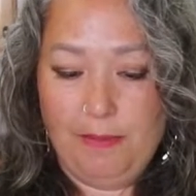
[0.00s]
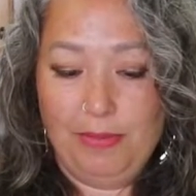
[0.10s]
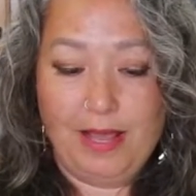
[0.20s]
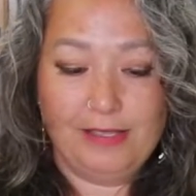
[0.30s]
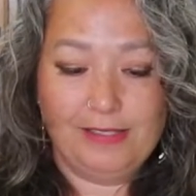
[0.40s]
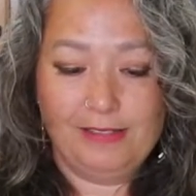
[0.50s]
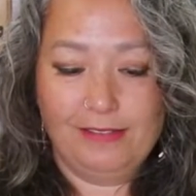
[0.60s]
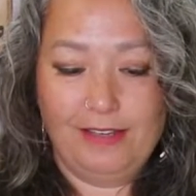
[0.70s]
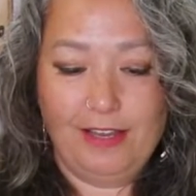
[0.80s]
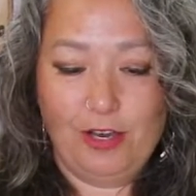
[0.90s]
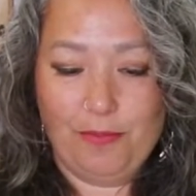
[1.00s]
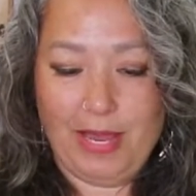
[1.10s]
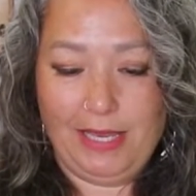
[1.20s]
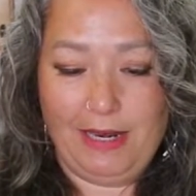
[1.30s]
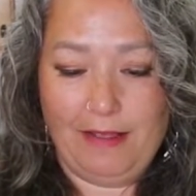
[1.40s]
Plus, you're
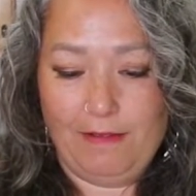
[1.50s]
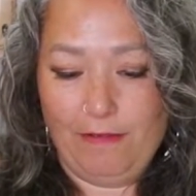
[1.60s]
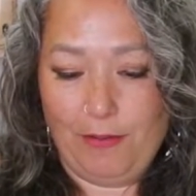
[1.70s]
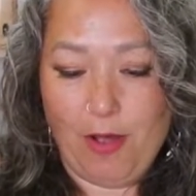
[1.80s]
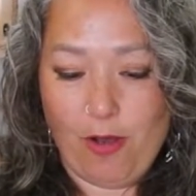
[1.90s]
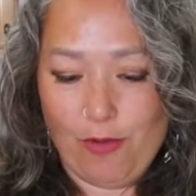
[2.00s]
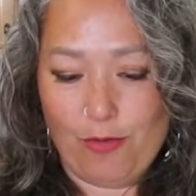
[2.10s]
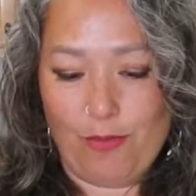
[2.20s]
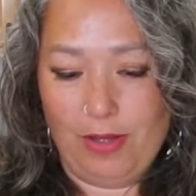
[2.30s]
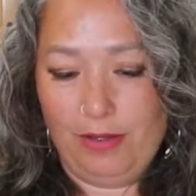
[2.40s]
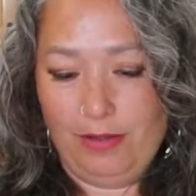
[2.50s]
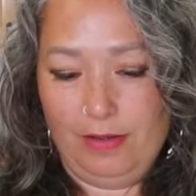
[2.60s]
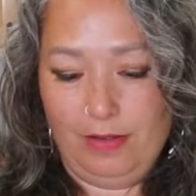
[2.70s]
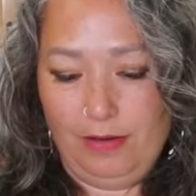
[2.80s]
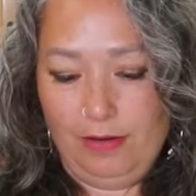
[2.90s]
making it from home.
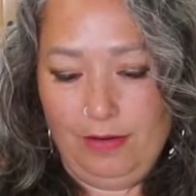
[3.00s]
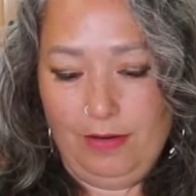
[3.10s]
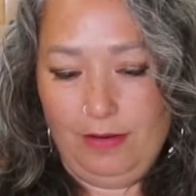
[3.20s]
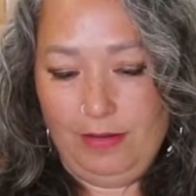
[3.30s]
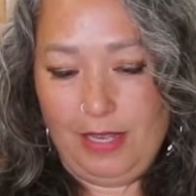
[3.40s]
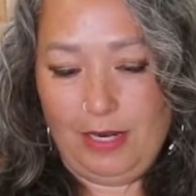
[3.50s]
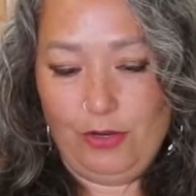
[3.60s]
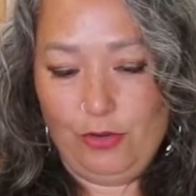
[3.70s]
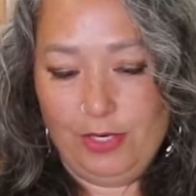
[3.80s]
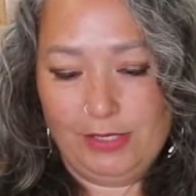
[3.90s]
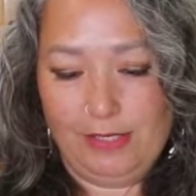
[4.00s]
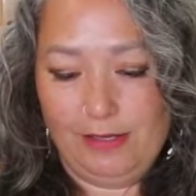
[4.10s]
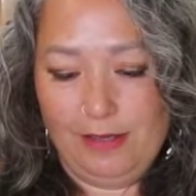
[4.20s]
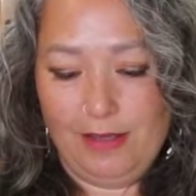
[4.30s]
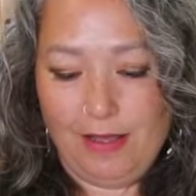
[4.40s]
And who
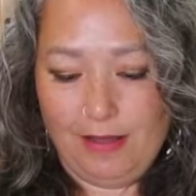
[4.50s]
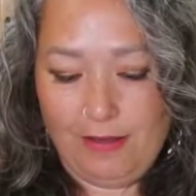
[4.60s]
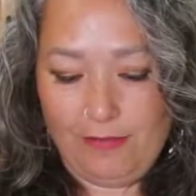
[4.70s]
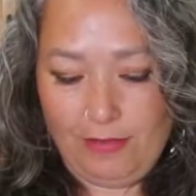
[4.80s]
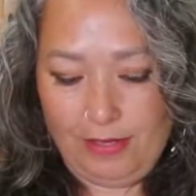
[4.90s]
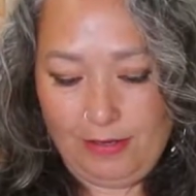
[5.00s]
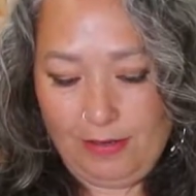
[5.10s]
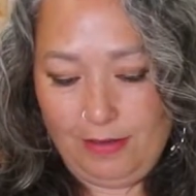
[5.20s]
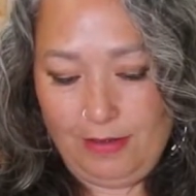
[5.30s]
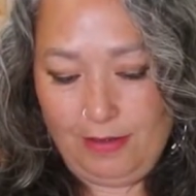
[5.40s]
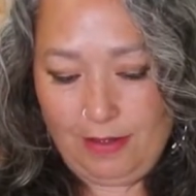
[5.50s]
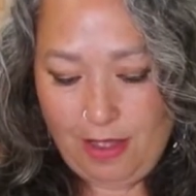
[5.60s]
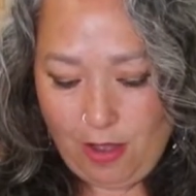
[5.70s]
doesn't love a